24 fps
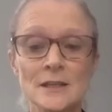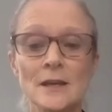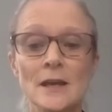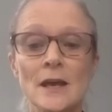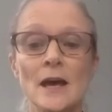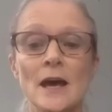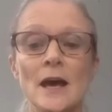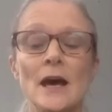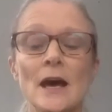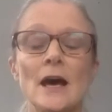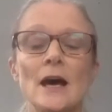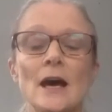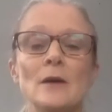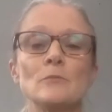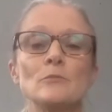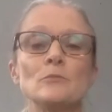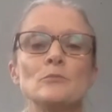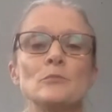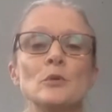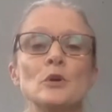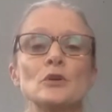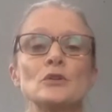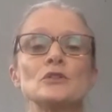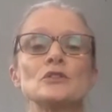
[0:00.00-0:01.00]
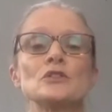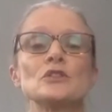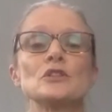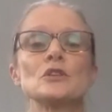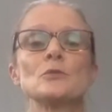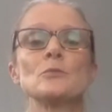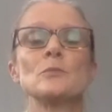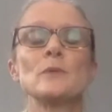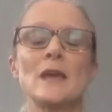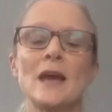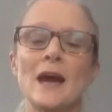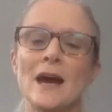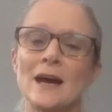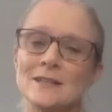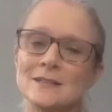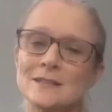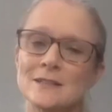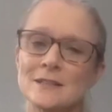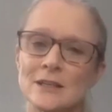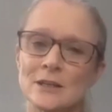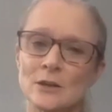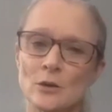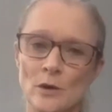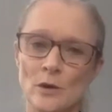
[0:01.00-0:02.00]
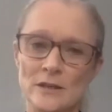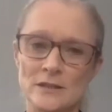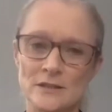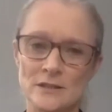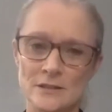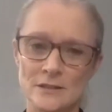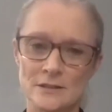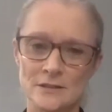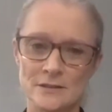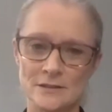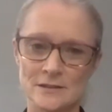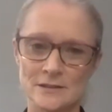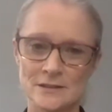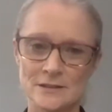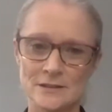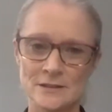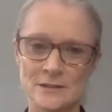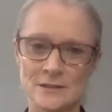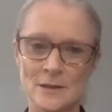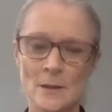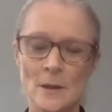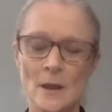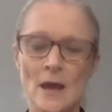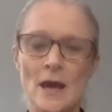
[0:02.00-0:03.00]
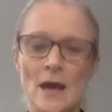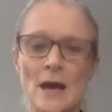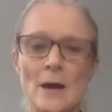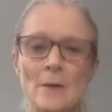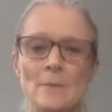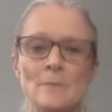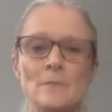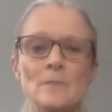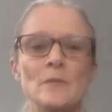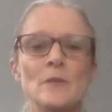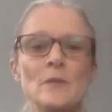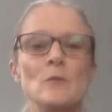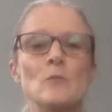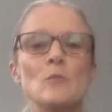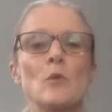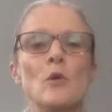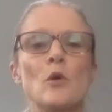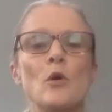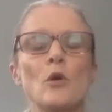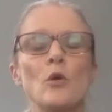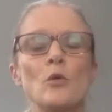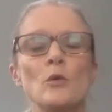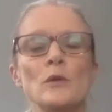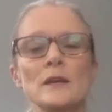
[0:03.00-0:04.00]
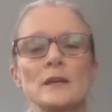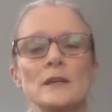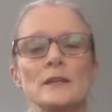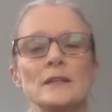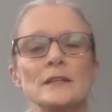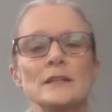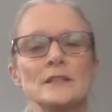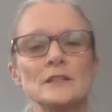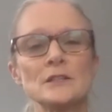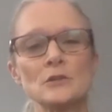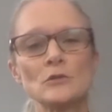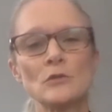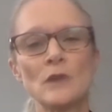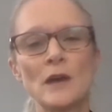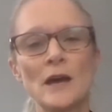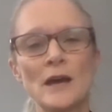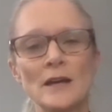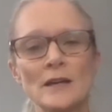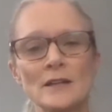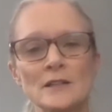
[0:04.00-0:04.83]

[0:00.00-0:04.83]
um, button to be asking questions. Um, the more we can interact